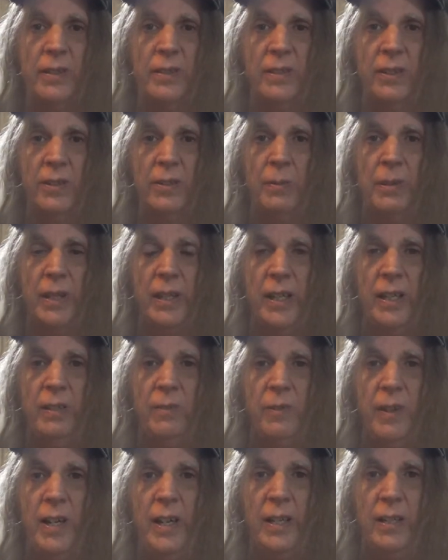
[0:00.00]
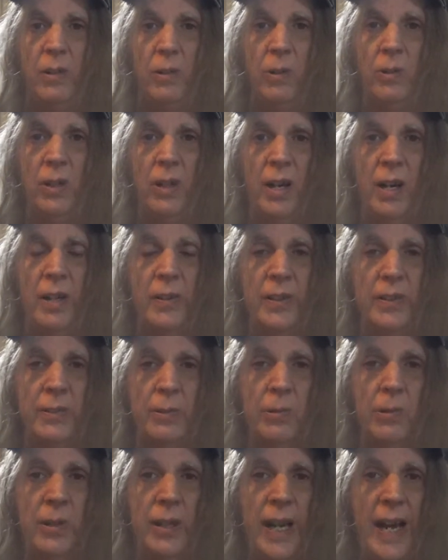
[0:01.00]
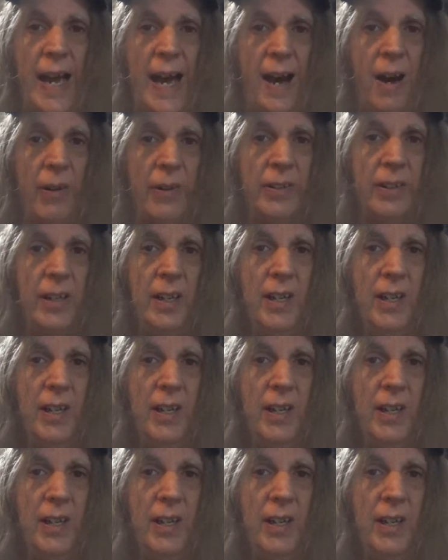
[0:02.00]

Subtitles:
and so the McCain-Feingold law, they threw it out.